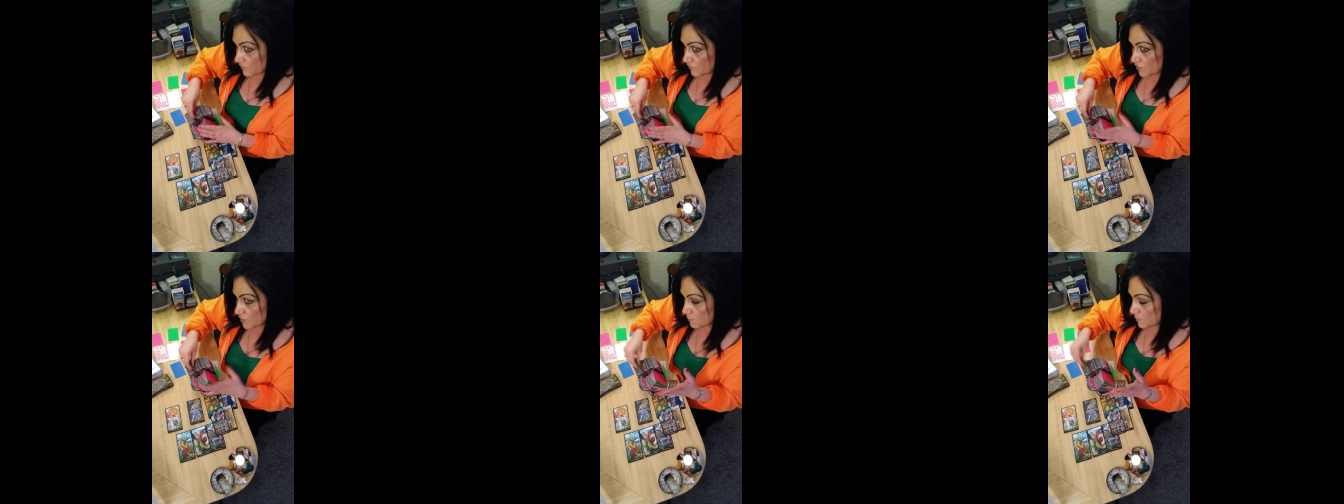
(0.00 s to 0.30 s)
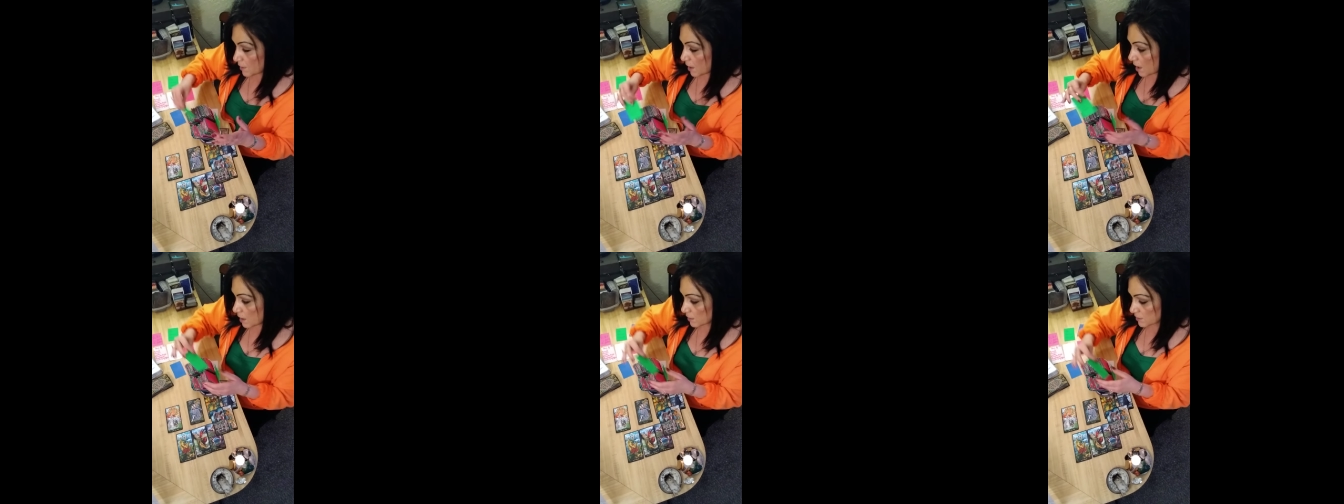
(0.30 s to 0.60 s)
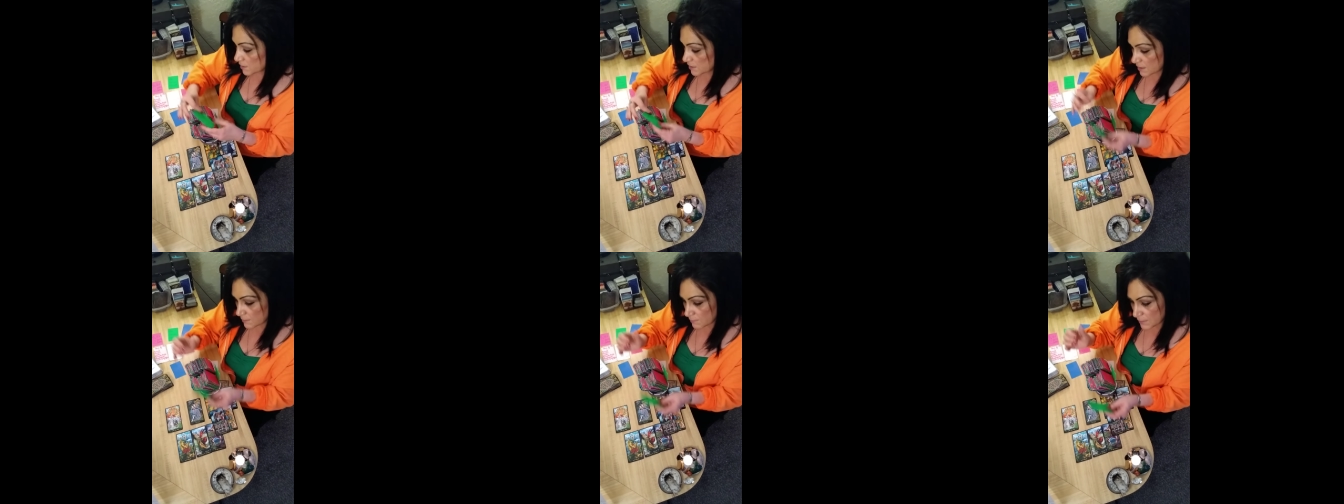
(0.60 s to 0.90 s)
football
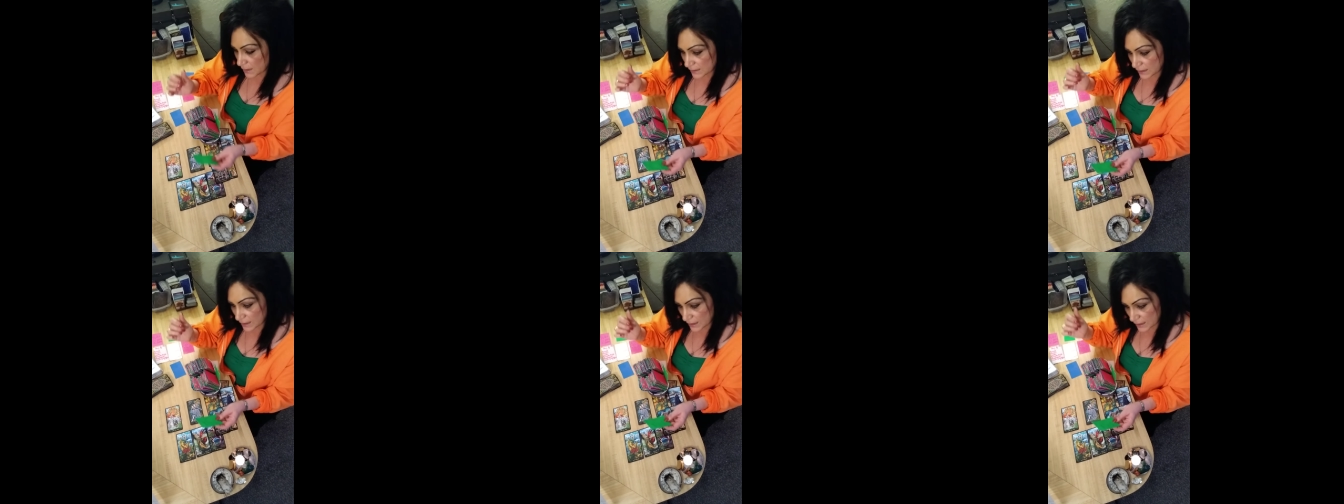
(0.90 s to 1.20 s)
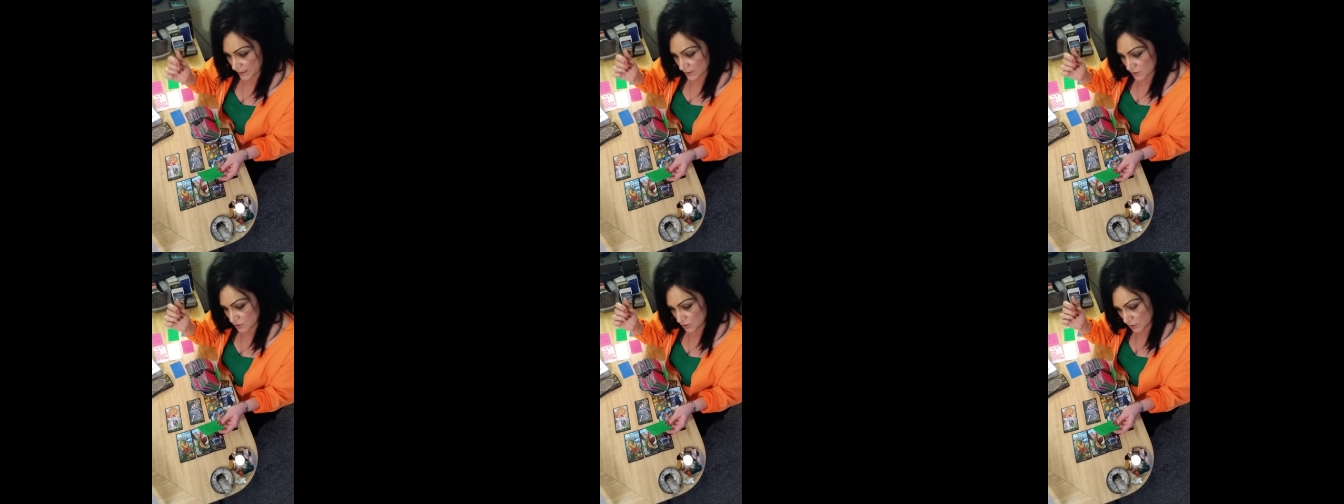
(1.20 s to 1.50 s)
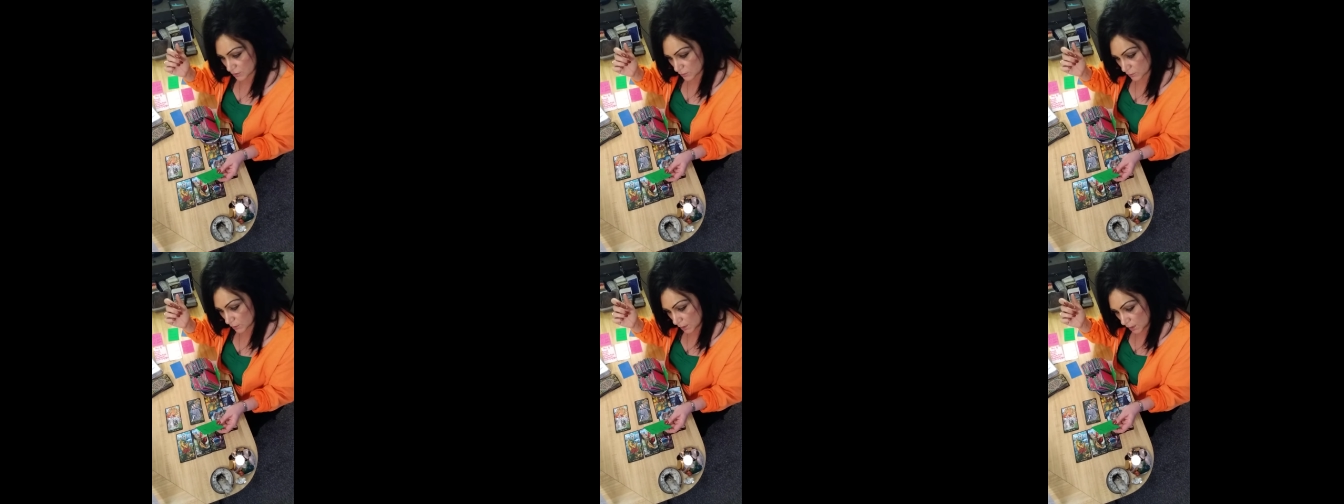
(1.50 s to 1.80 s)
or something like that, I guess you
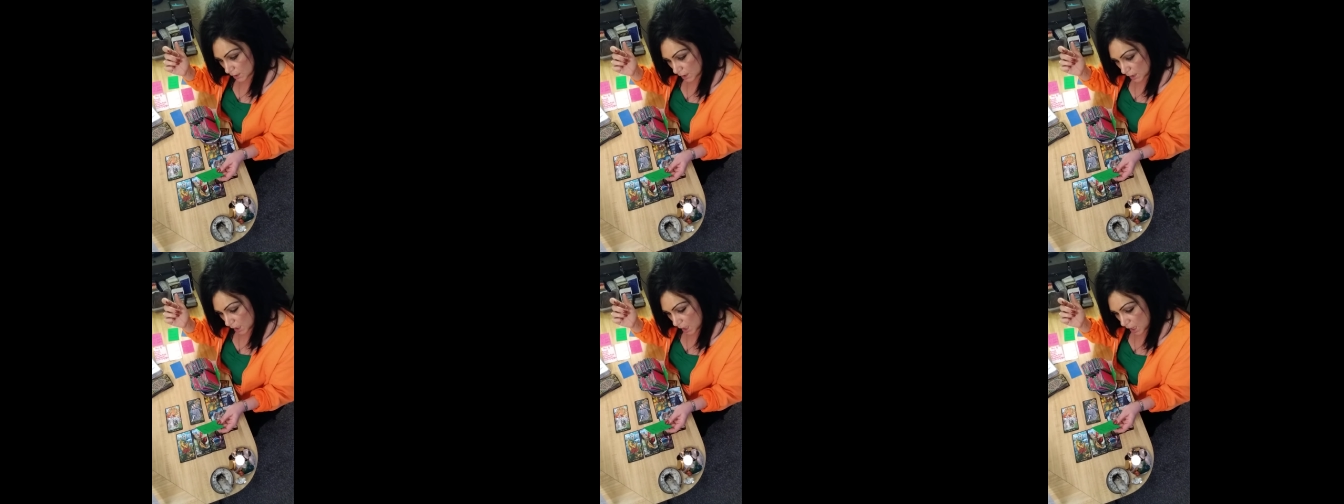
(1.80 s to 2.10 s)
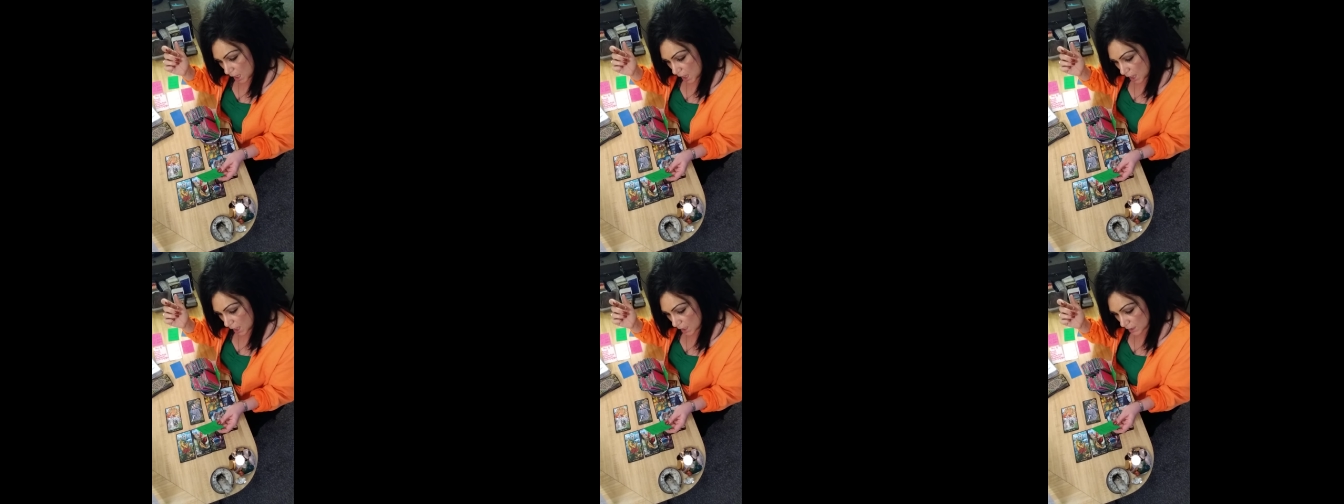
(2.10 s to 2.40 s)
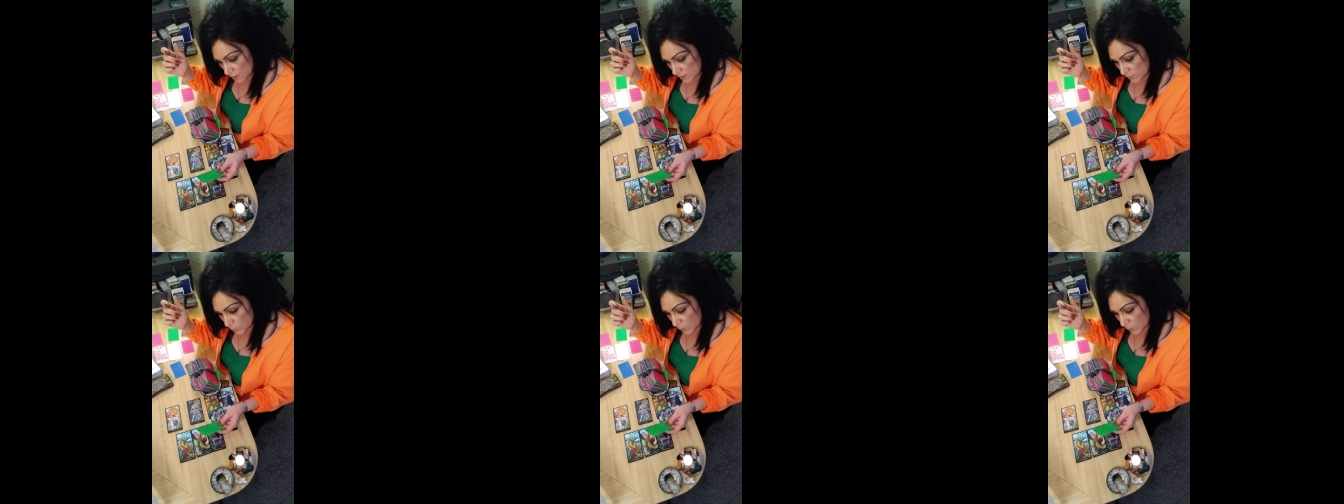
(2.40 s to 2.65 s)
do. Uh,